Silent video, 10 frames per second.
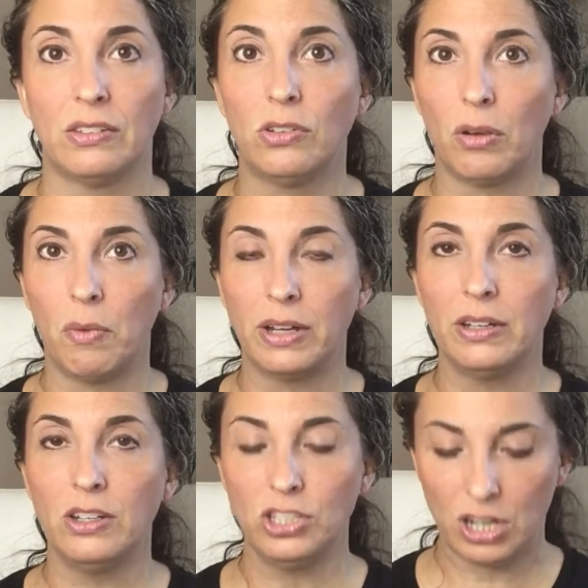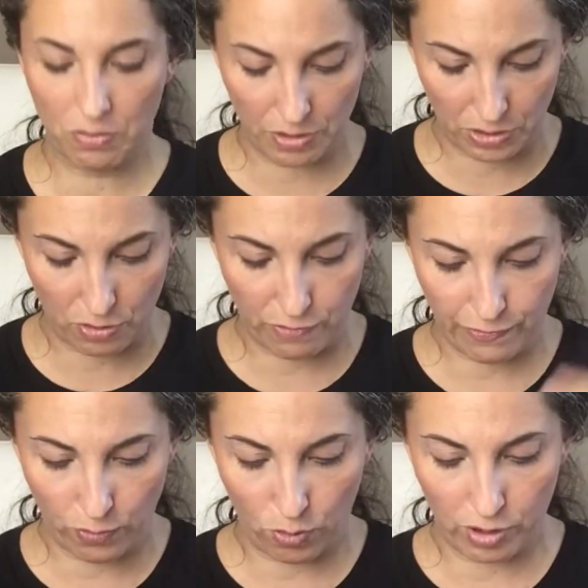So I wanted to share with you
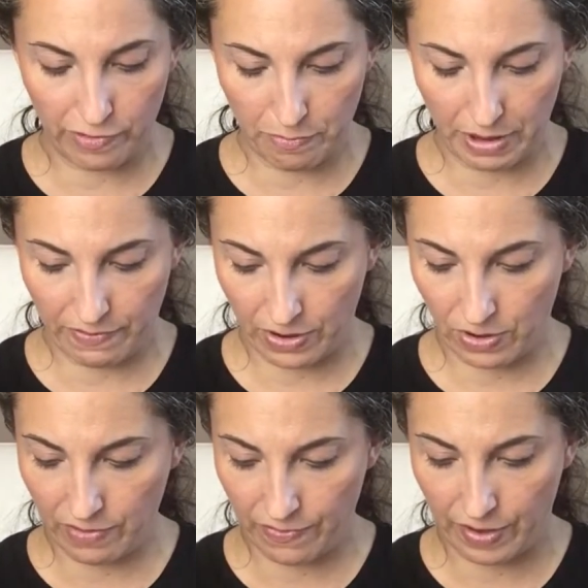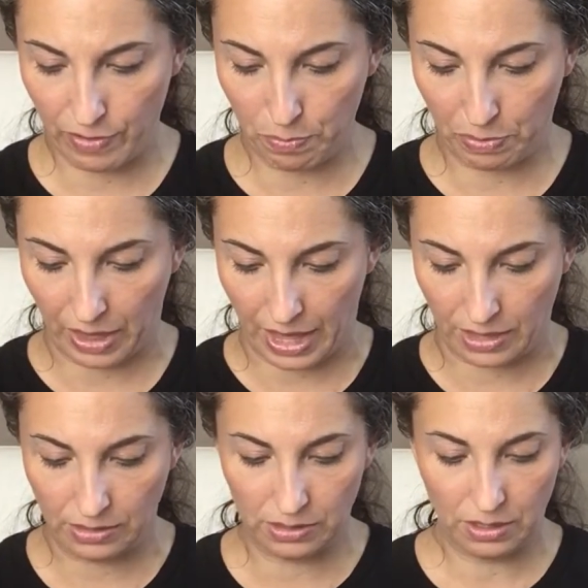4 of my very favorite
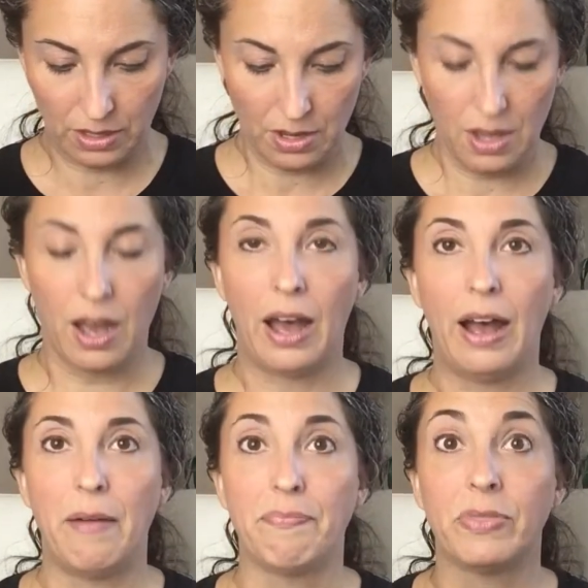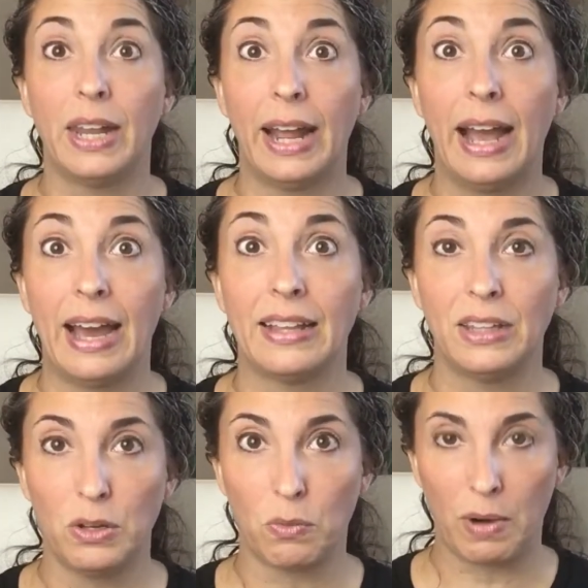blends that I
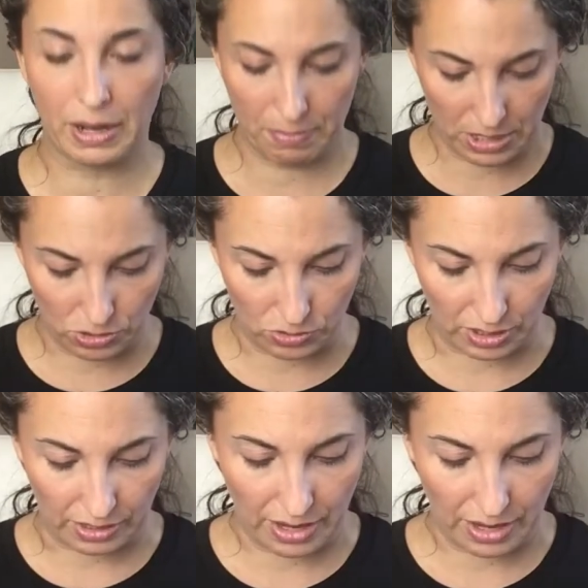highly recommend using.